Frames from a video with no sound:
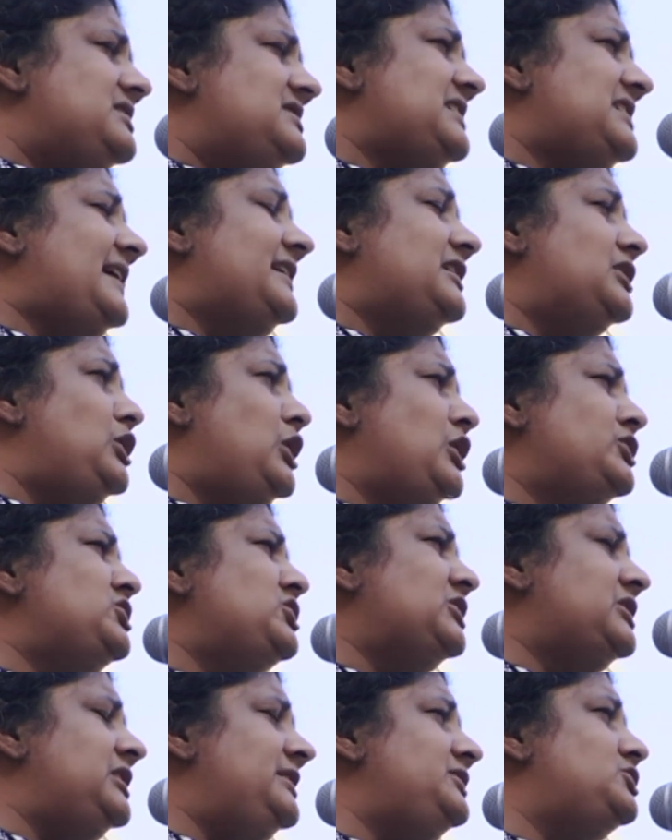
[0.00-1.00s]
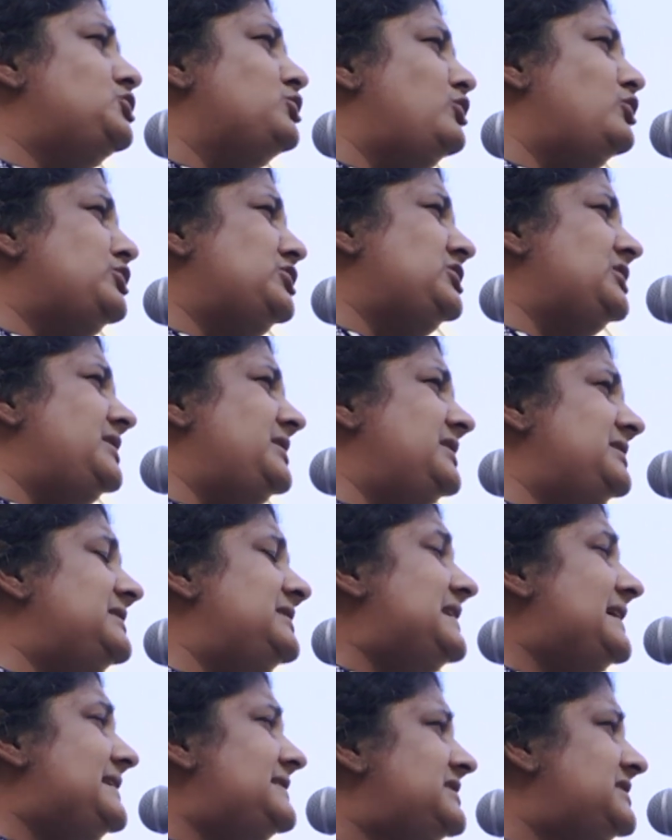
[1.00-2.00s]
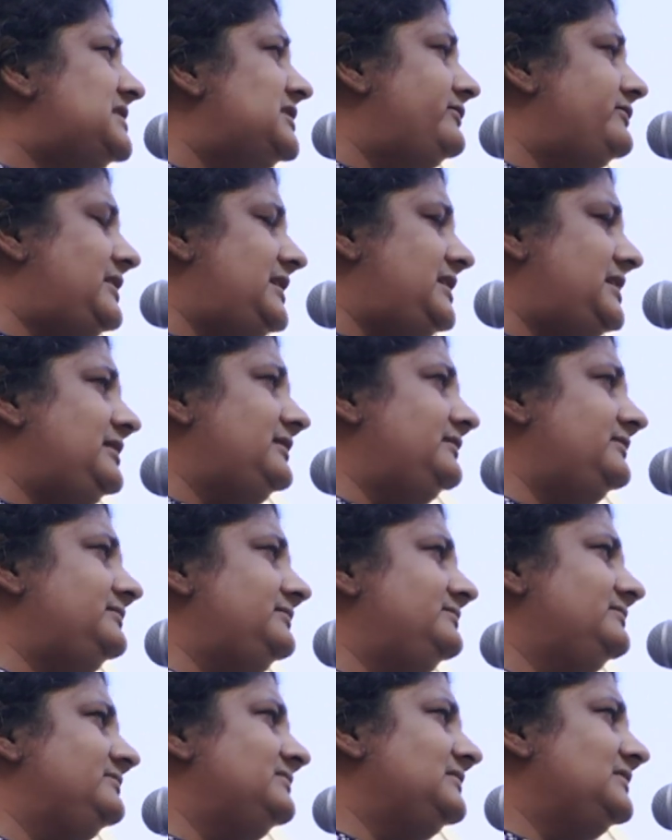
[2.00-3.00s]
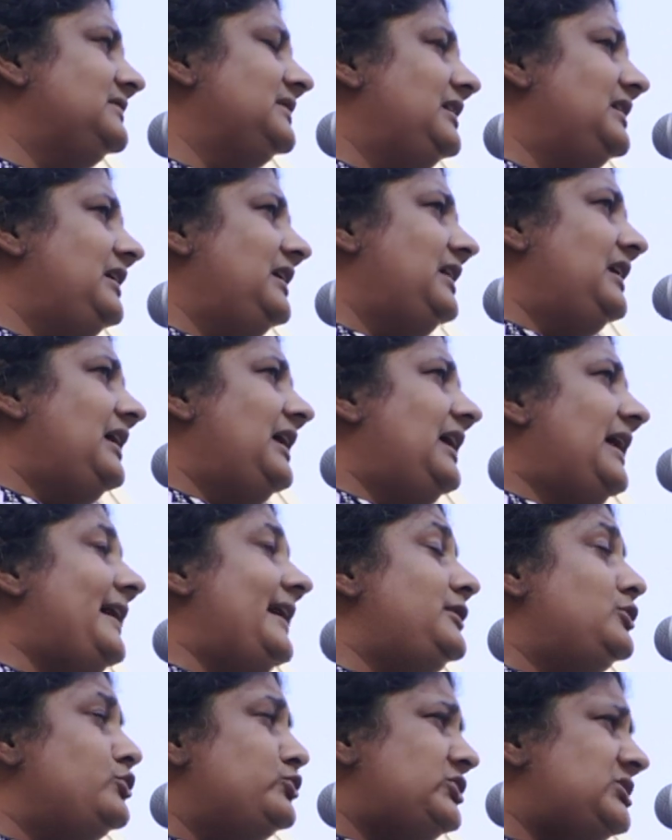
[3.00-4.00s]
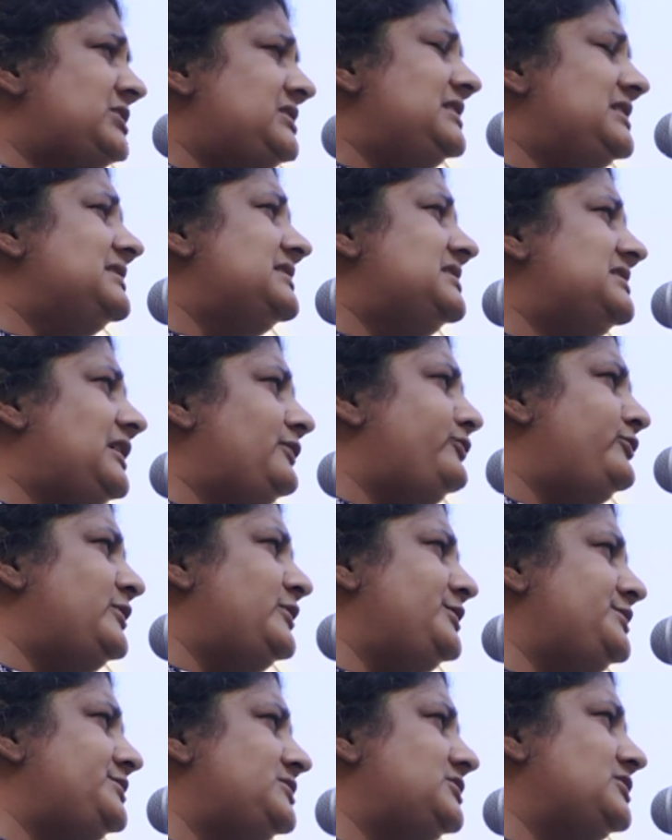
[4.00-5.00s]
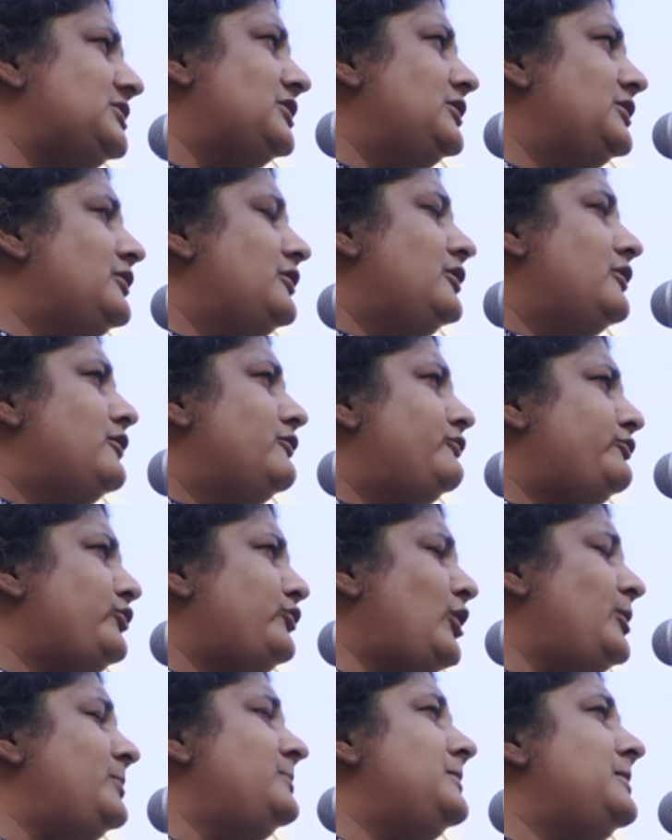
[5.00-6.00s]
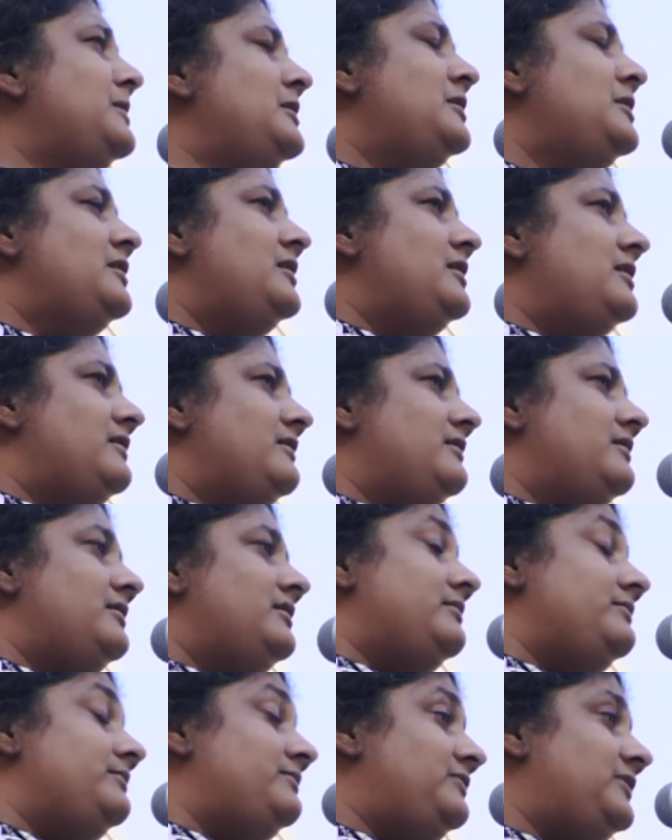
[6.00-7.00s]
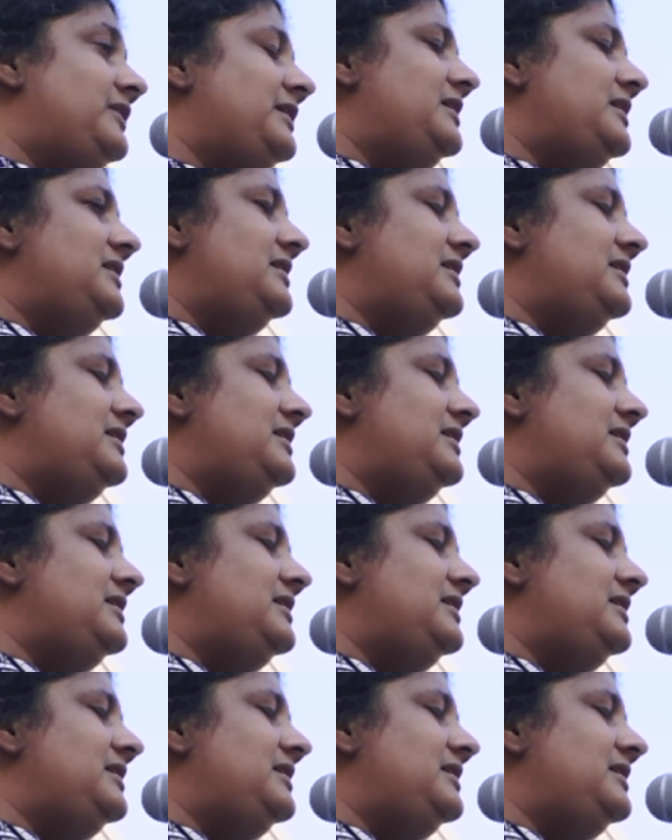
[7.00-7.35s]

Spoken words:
psychologically tortured intensively, and who still suffers from the